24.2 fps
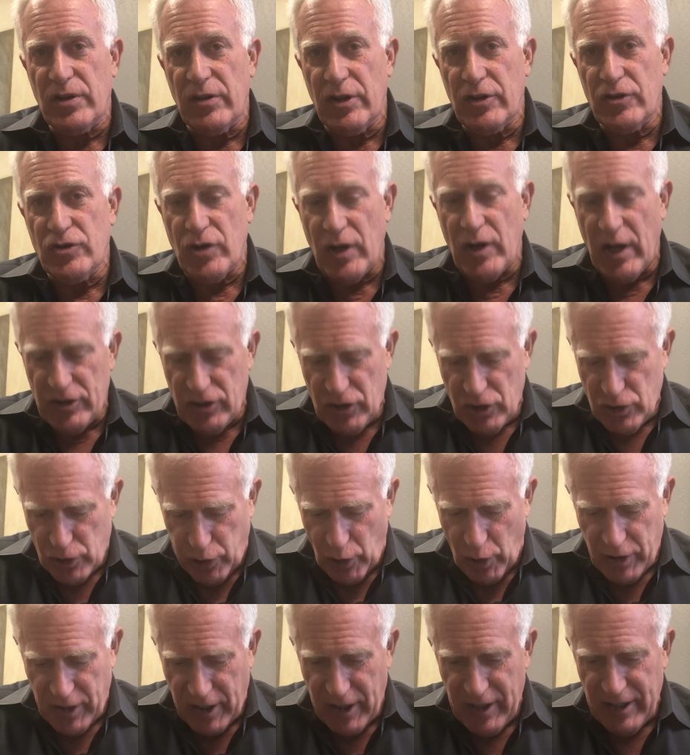and the judge is
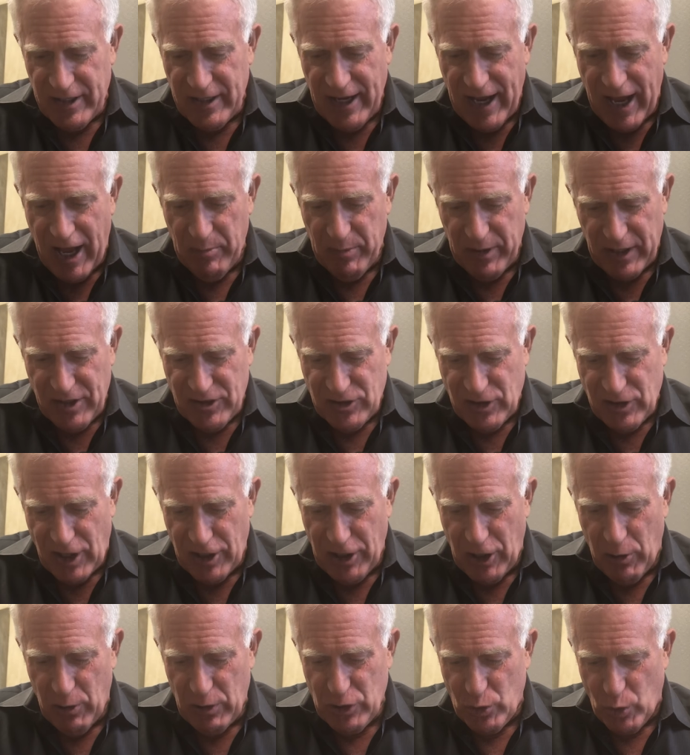looking down because I
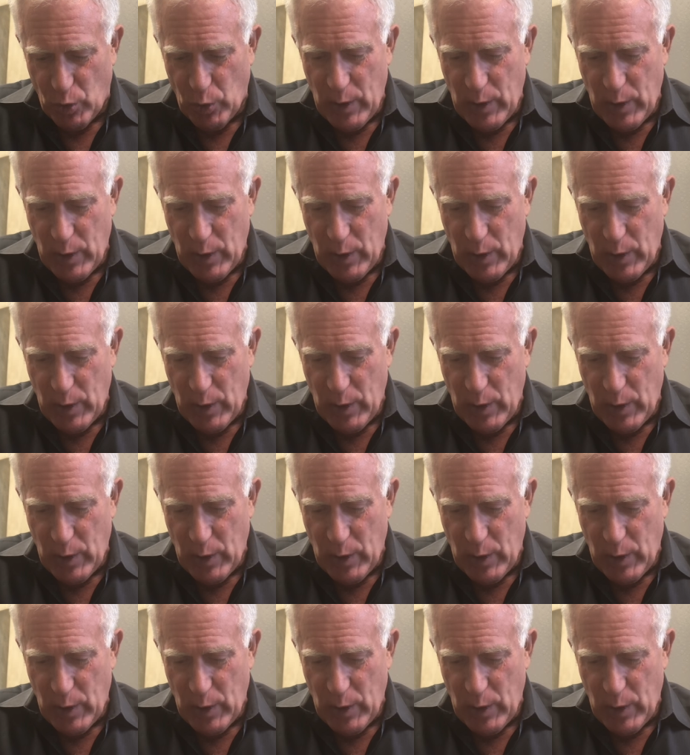know he's